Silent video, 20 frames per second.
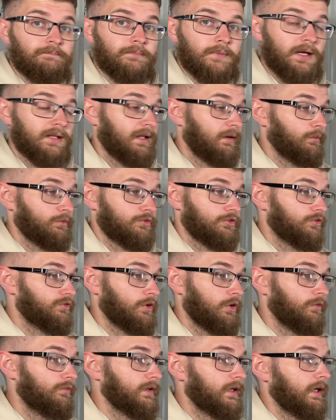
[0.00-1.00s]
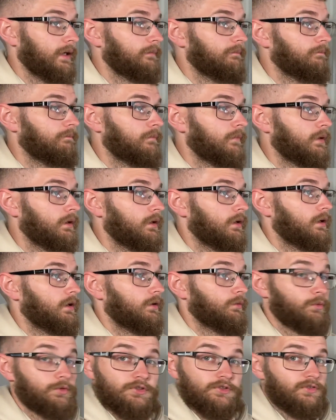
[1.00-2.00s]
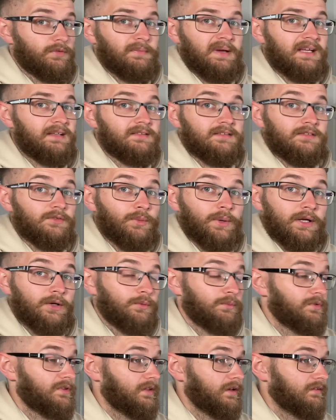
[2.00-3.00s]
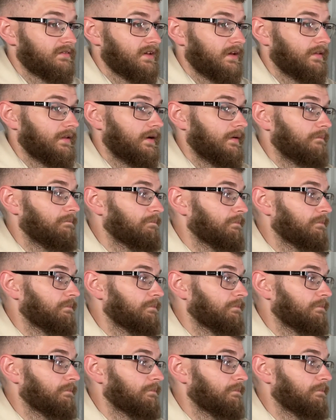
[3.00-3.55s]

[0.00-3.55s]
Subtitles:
and that was just overnight, which is amazing to wake up to things like that.